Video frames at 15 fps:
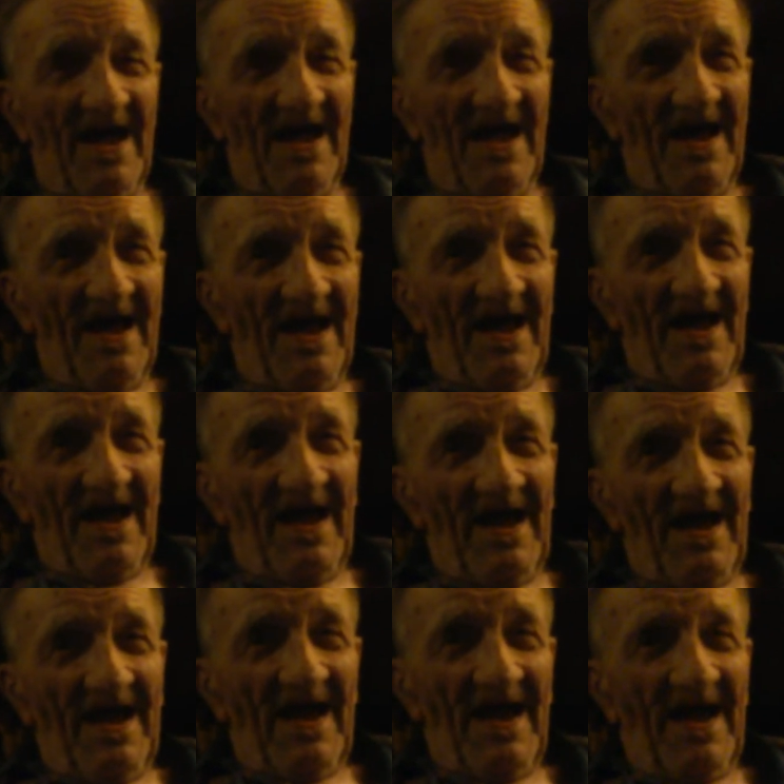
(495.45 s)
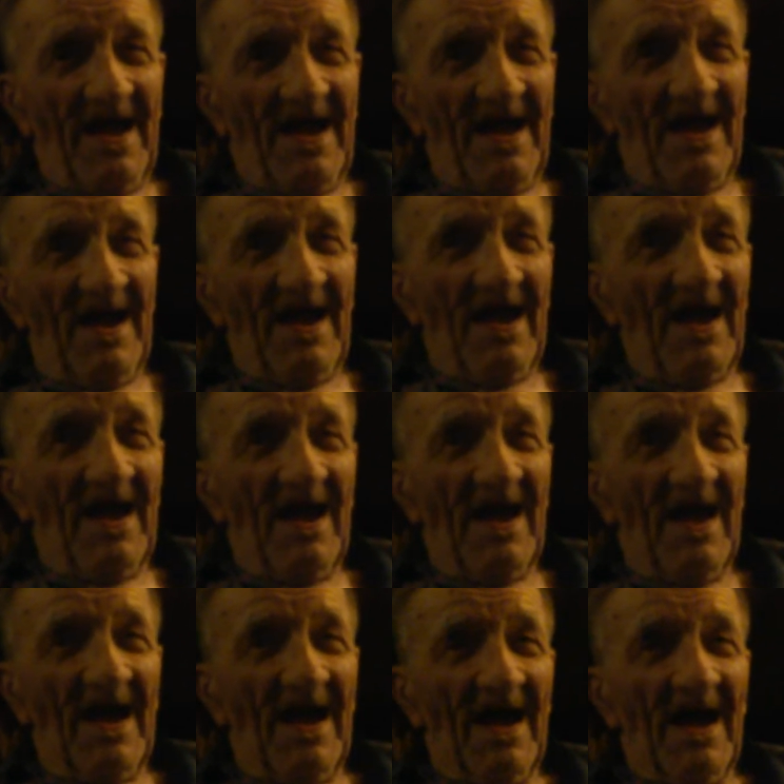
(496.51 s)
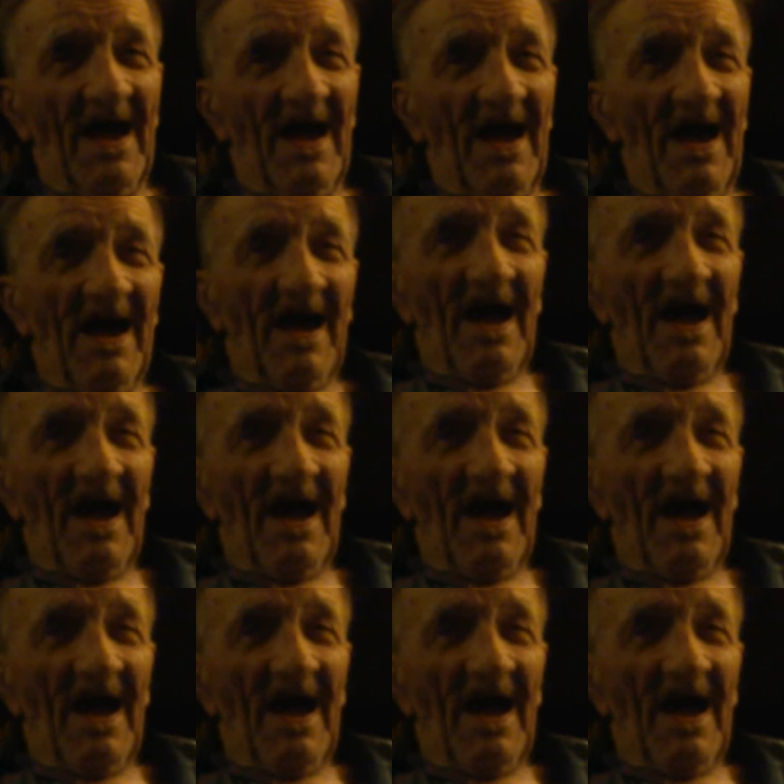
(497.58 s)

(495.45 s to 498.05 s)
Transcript: Okay. So once you got captured,